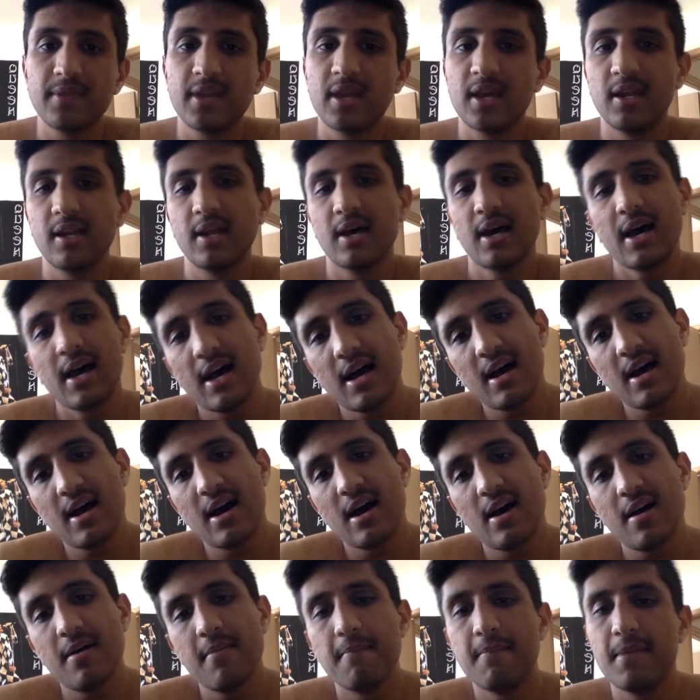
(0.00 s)
and
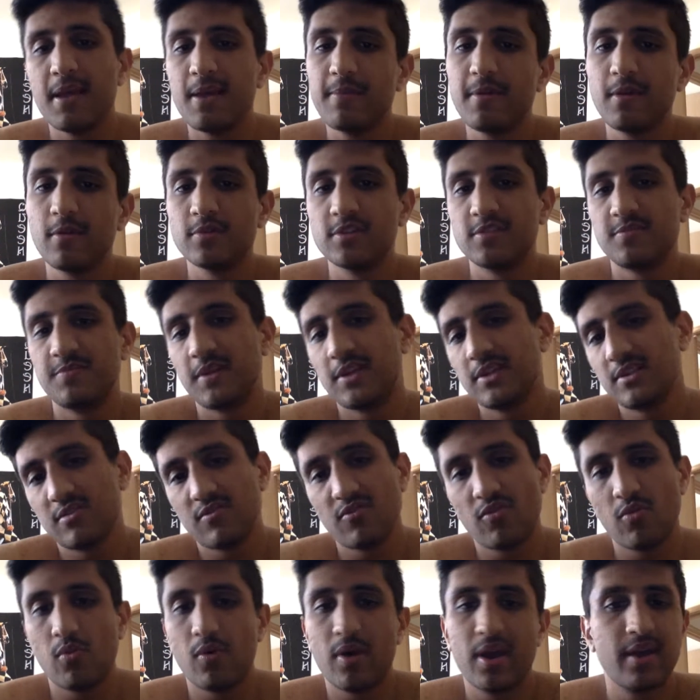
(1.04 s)
maybe it was because of
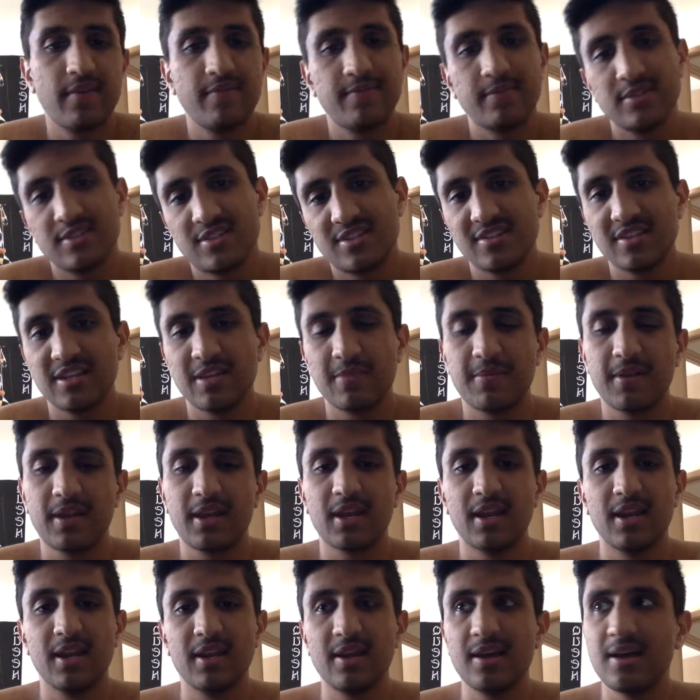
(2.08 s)
the way I've been
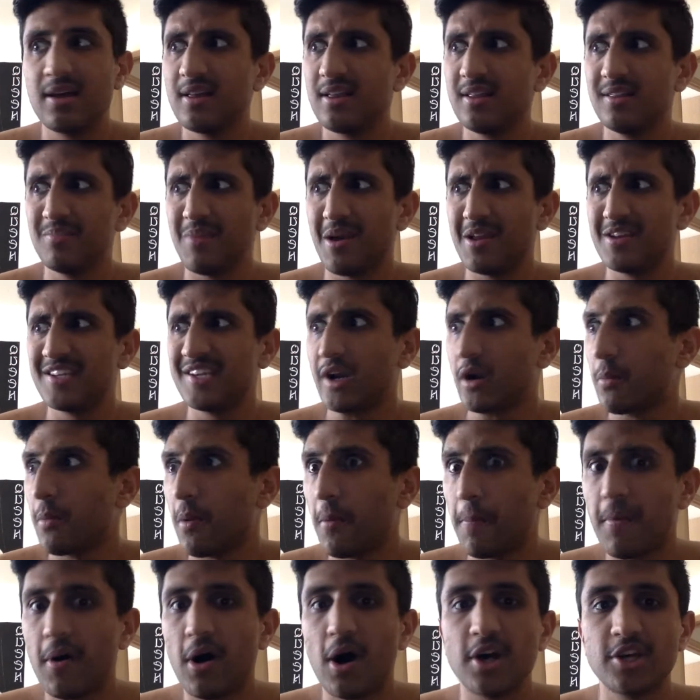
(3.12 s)
sleeping and my
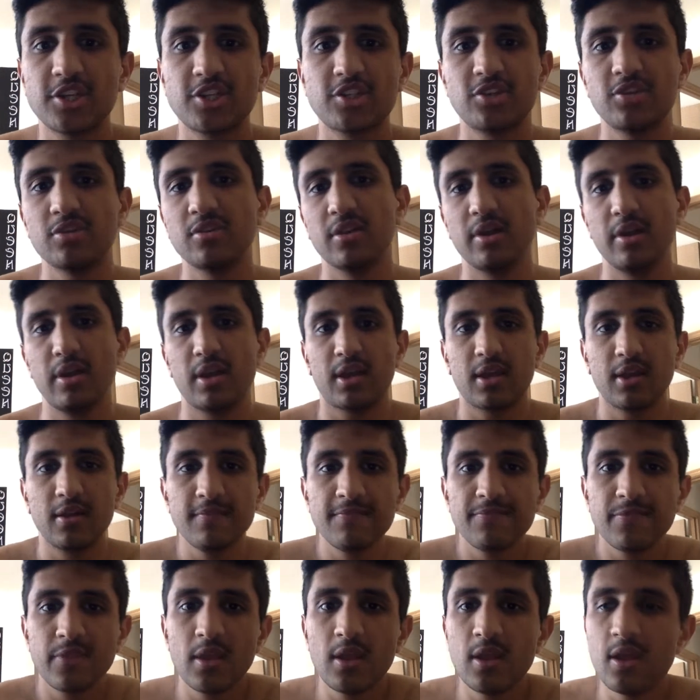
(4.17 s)
terrible posture. Like,
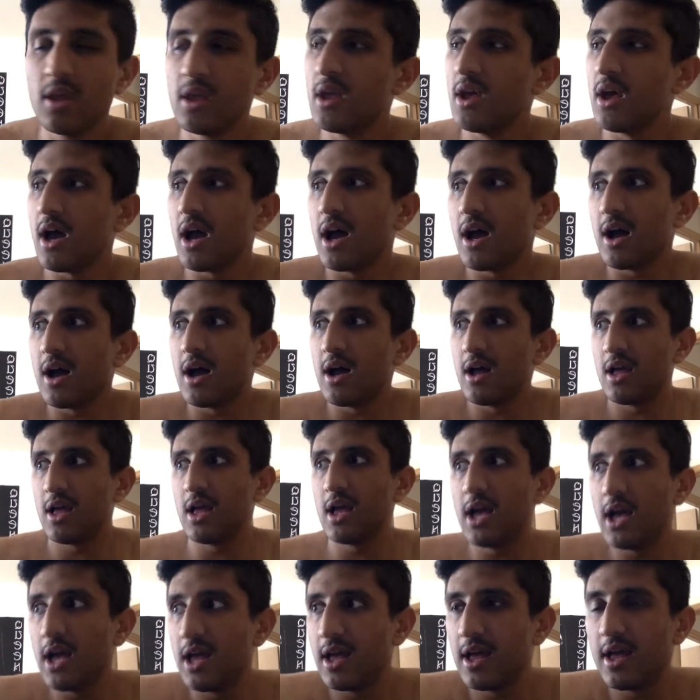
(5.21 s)

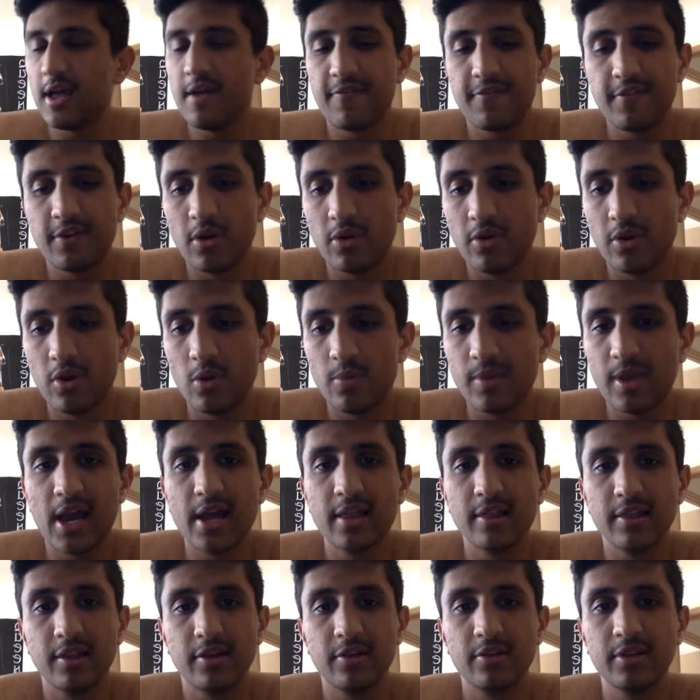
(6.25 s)
if you don't know me,
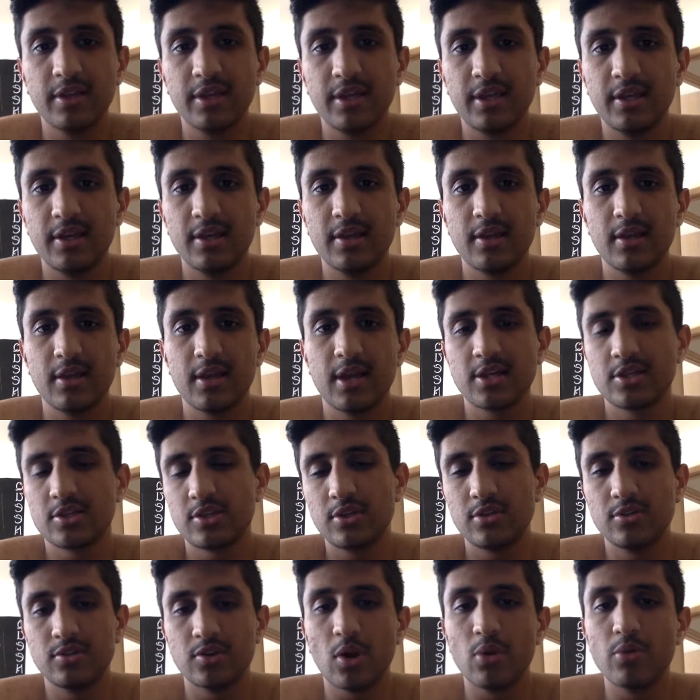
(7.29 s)

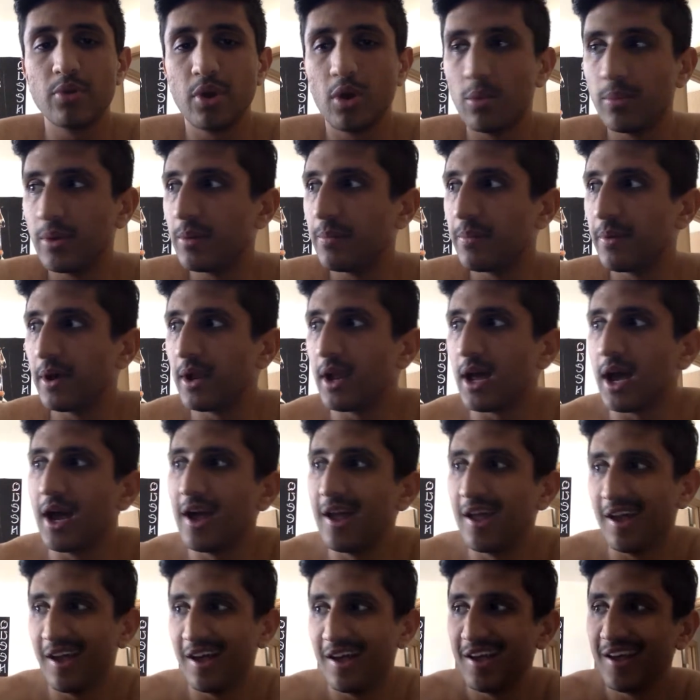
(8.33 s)
actually you don't know me, but
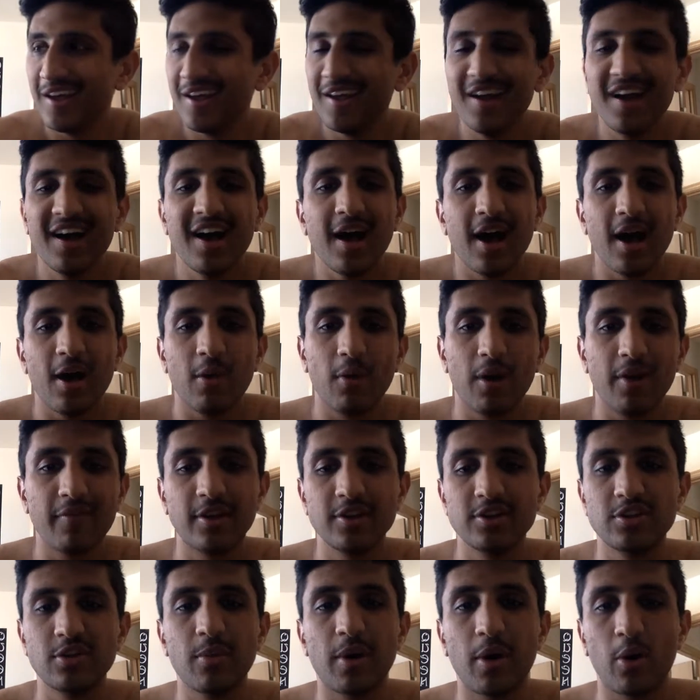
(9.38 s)
whenever
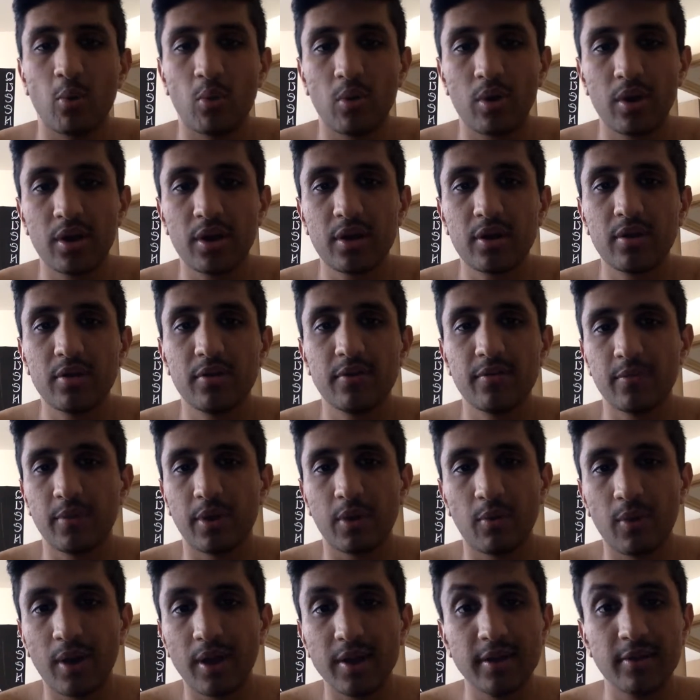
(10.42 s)
I do my work,
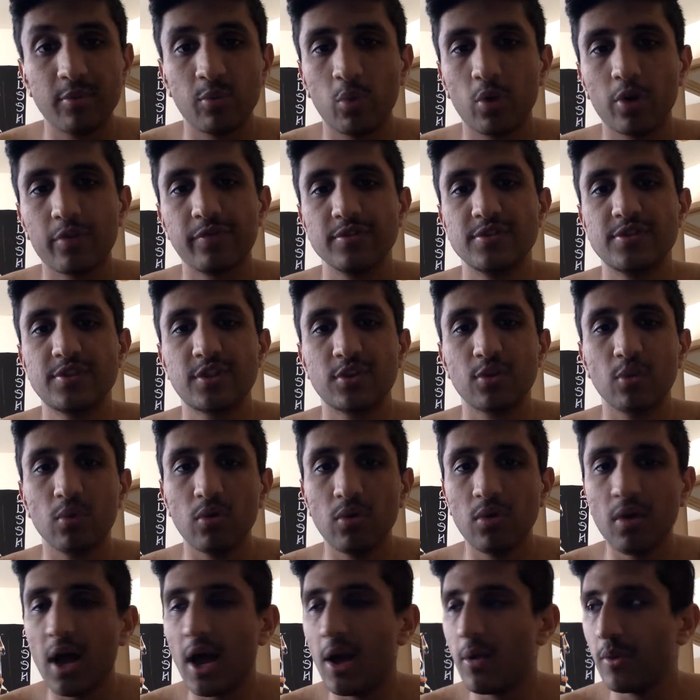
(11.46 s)
like when I did work for
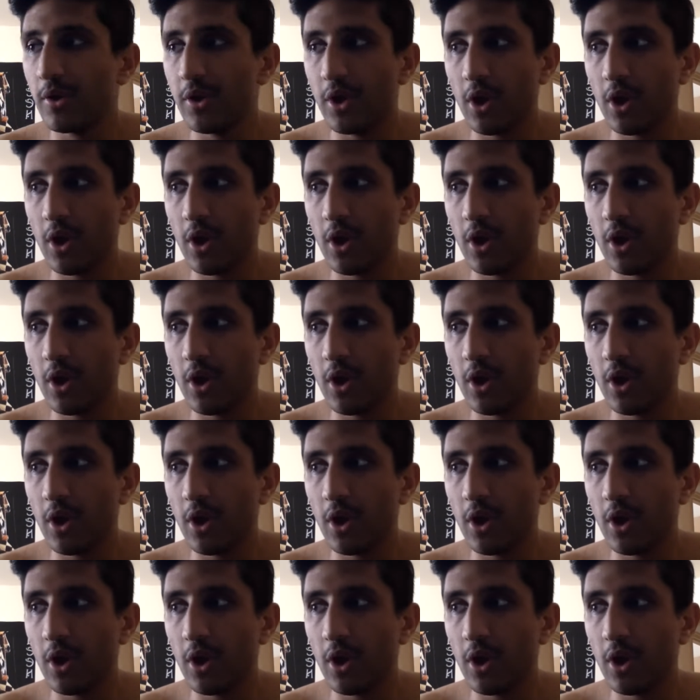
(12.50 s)
school, I would